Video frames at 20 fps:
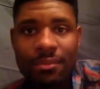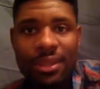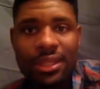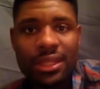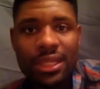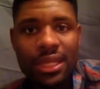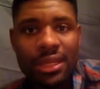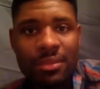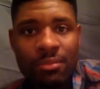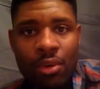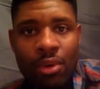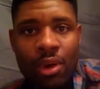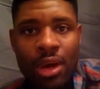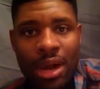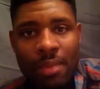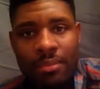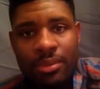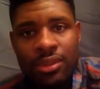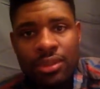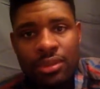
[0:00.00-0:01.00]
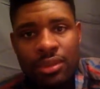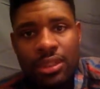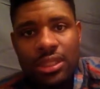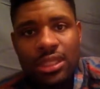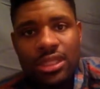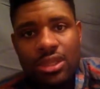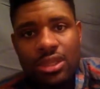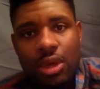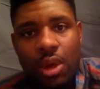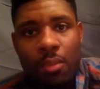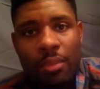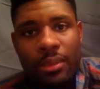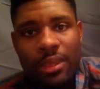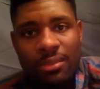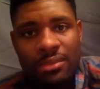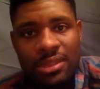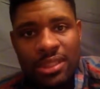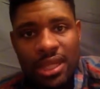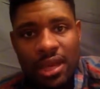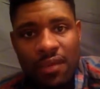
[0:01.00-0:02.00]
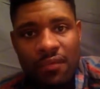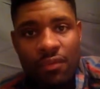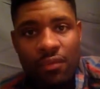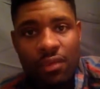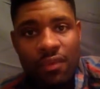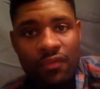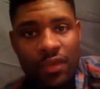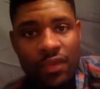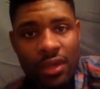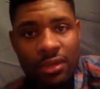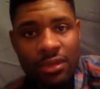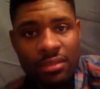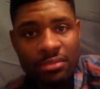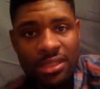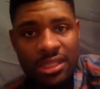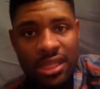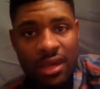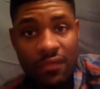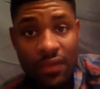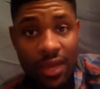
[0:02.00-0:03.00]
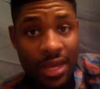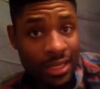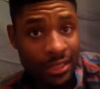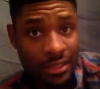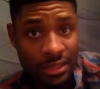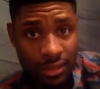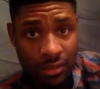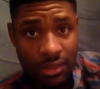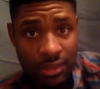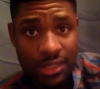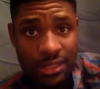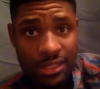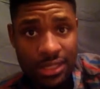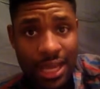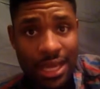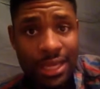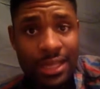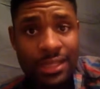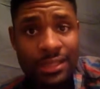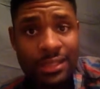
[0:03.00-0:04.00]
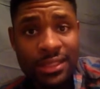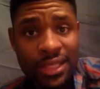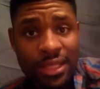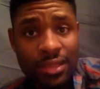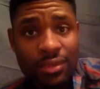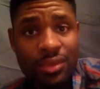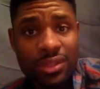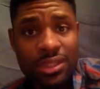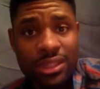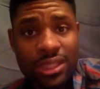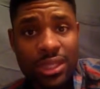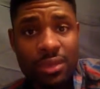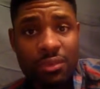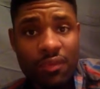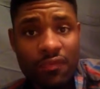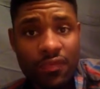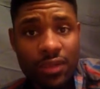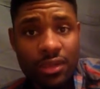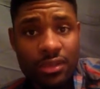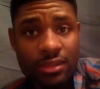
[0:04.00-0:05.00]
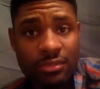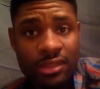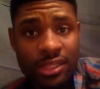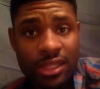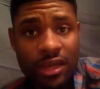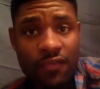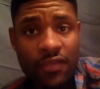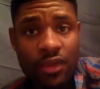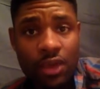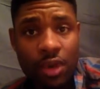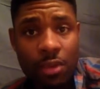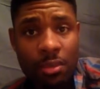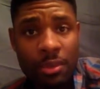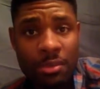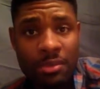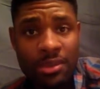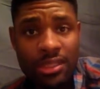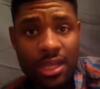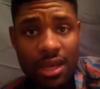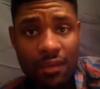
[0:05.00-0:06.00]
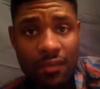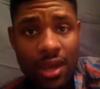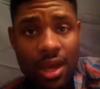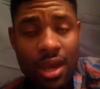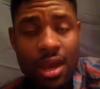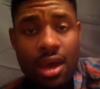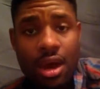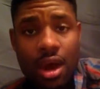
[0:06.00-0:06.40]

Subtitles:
But then more opportunities opened themselves and revealed themselves, and to this day, continuously revealed themselves and opened themselves.